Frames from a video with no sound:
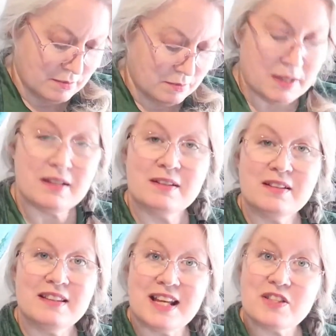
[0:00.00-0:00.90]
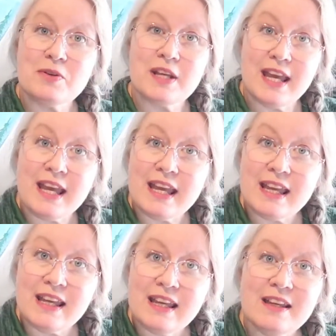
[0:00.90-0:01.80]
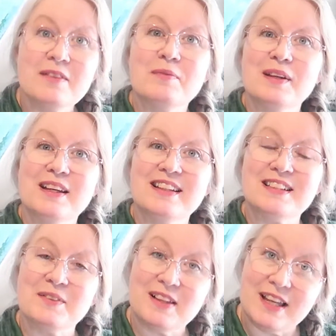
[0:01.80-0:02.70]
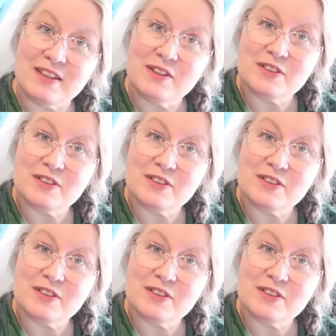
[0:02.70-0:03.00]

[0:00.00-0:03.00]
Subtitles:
but that's okay because I'm glad that you